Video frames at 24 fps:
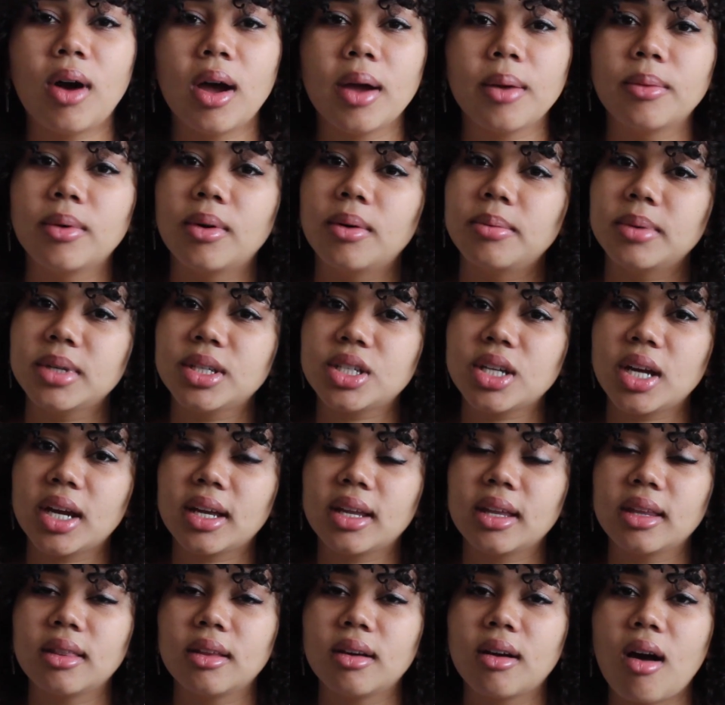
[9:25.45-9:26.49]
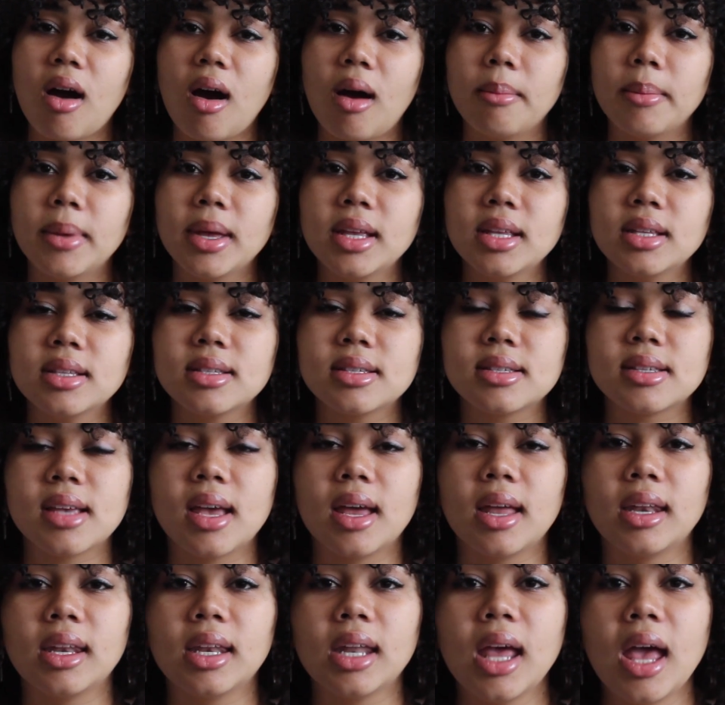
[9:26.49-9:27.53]
I will be checking the comments,
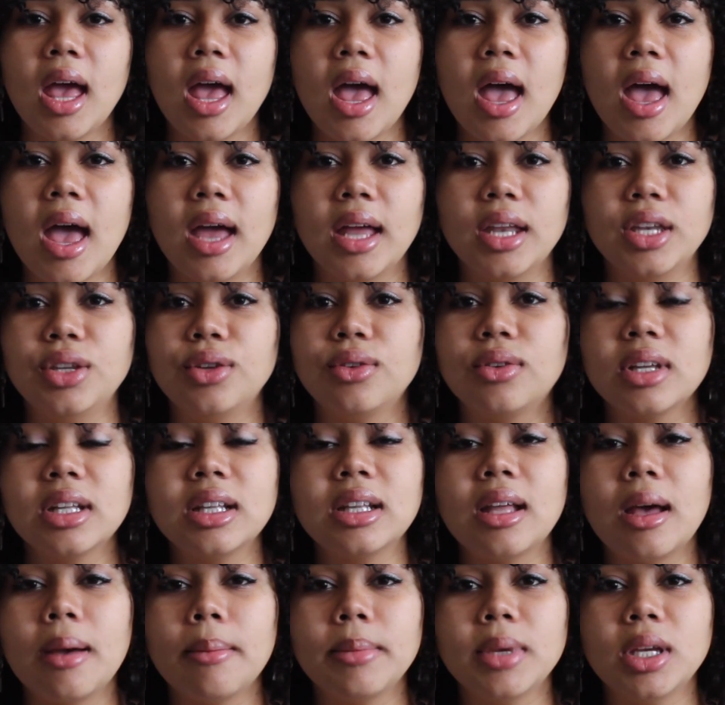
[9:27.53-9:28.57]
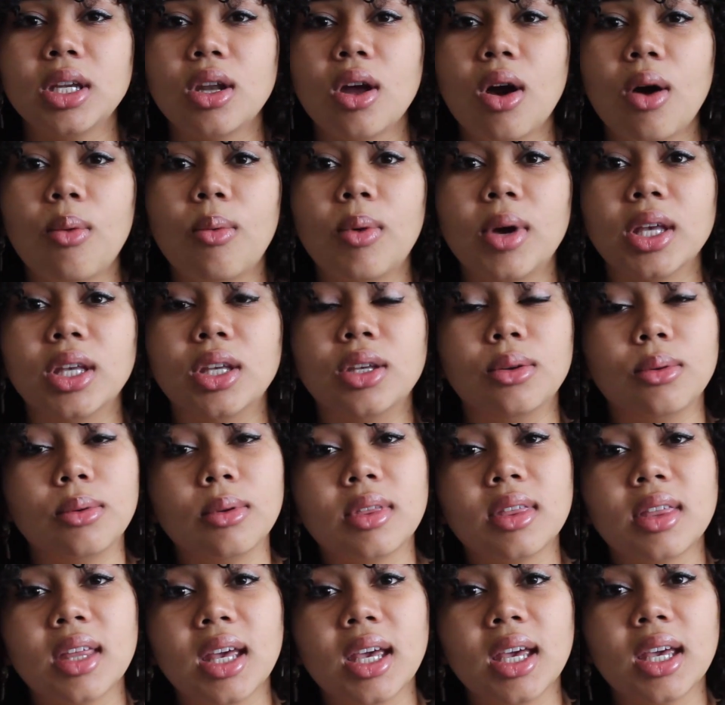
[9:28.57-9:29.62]
and you can let me know what you
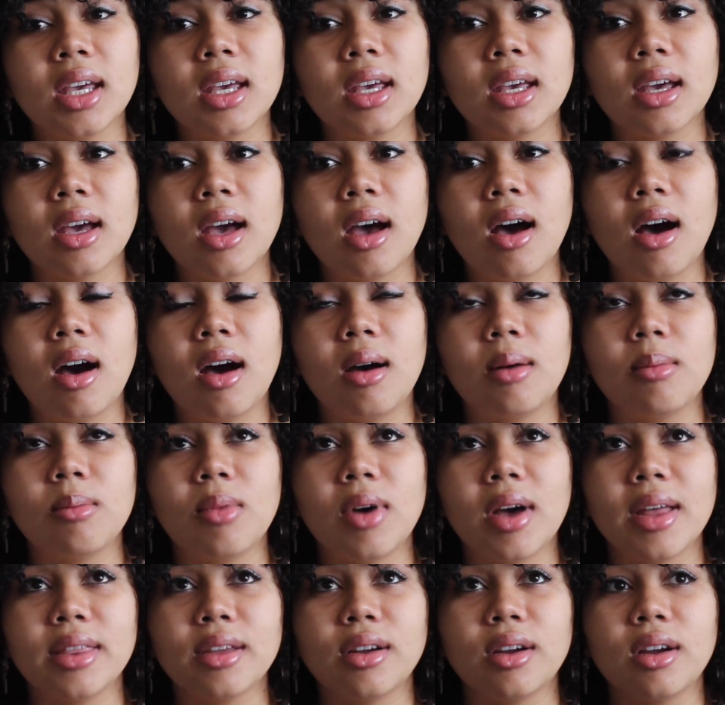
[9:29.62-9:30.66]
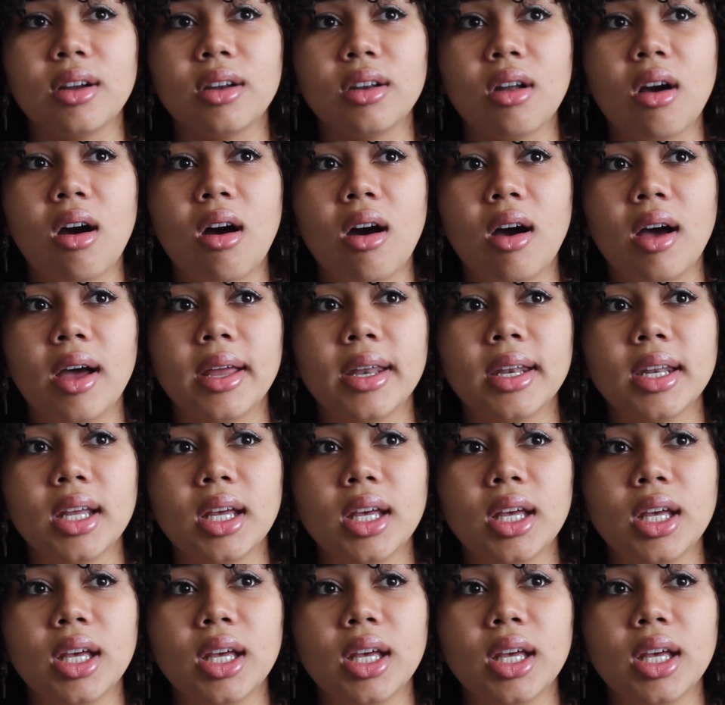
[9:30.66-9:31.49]
think, whether or not